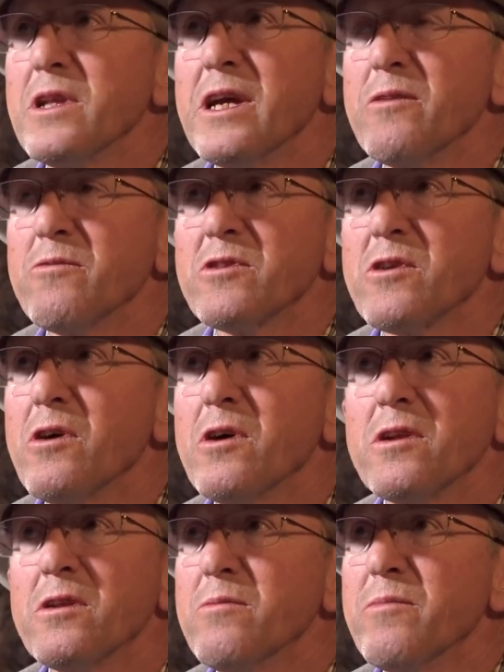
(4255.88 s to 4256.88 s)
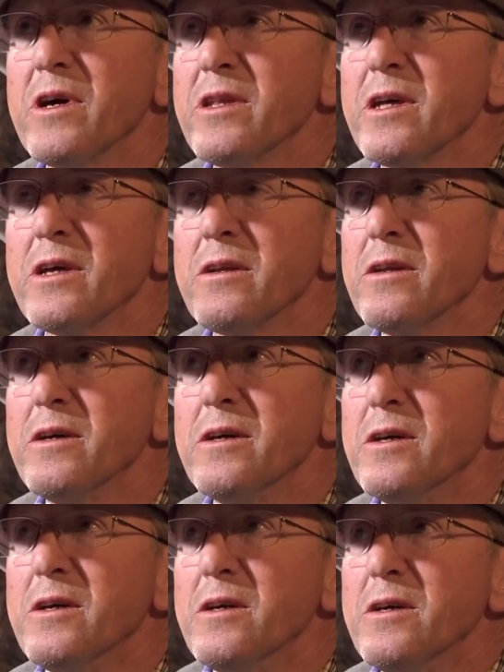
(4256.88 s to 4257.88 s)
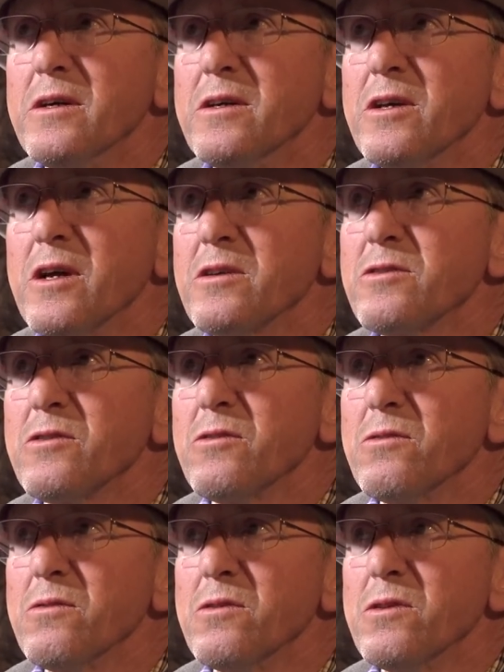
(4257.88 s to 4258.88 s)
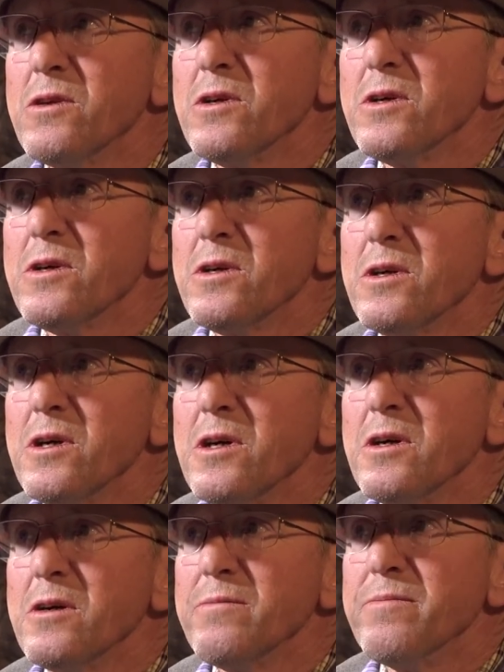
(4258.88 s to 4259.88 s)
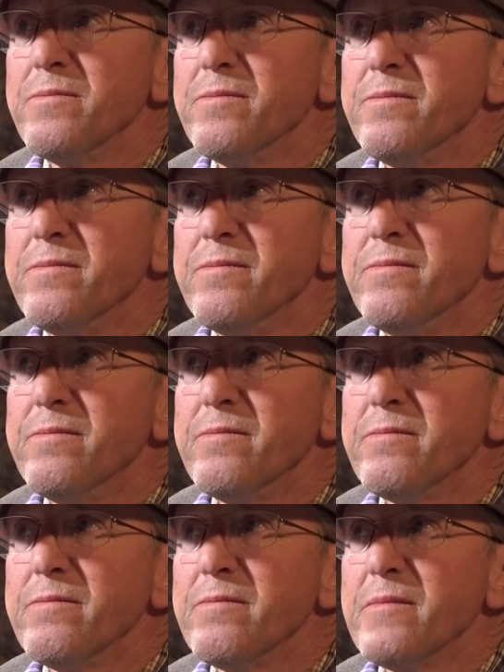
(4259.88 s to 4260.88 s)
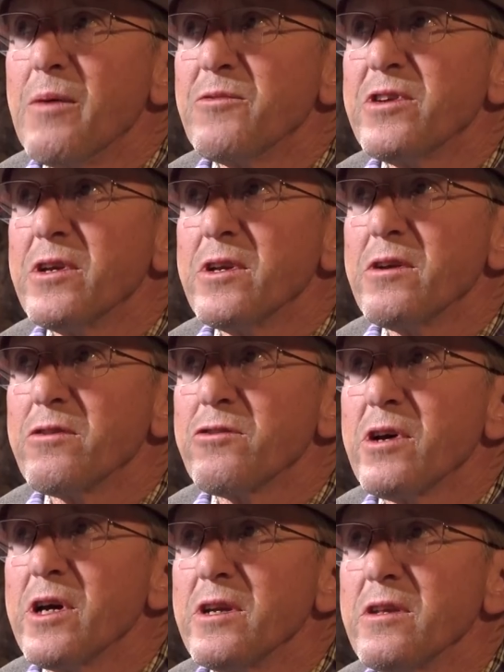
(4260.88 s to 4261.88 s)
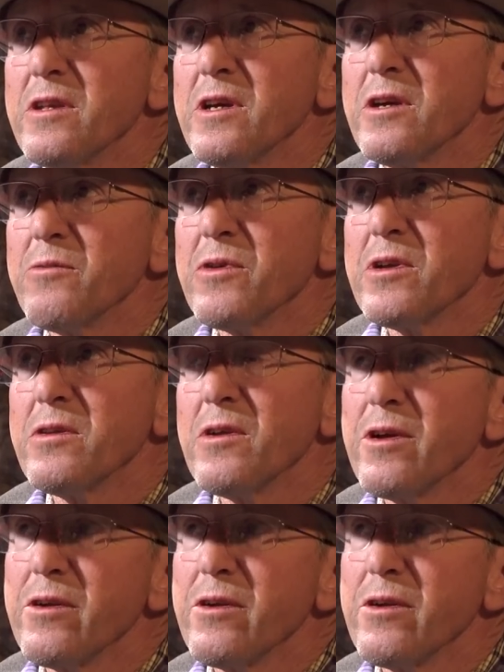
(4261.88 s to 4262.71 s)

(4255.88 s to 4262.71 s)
Lane was gone by then. Yeah, so I'm sitting here trying to think, but